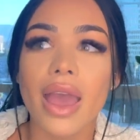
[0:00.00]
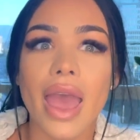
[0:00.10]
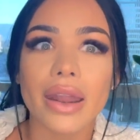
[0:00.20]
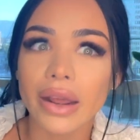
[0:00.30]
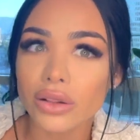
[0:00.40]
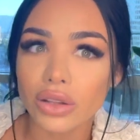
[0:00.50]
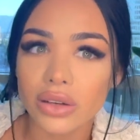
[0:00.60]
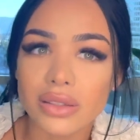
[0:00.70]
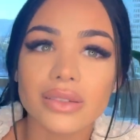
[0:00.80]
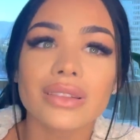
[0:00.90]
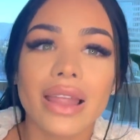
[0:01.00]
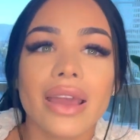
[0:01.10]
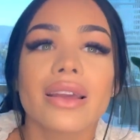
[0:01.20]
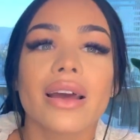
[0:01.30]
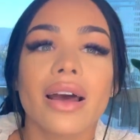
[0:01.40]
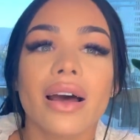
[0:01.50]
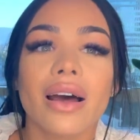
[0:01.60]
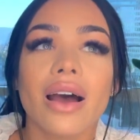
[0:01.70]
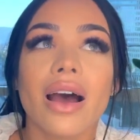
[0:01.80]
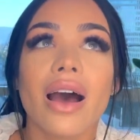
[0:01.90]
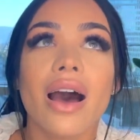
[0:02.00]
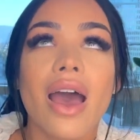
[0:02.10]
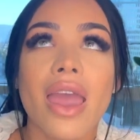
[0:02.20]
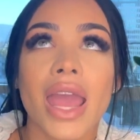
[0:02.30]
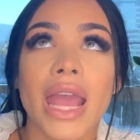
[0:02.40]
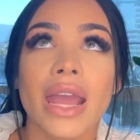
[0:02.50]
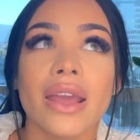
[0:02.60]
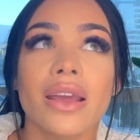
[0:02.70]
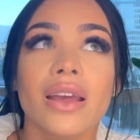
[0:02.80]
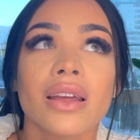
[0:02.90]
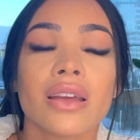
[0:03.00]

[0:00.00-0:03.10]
and I looked like a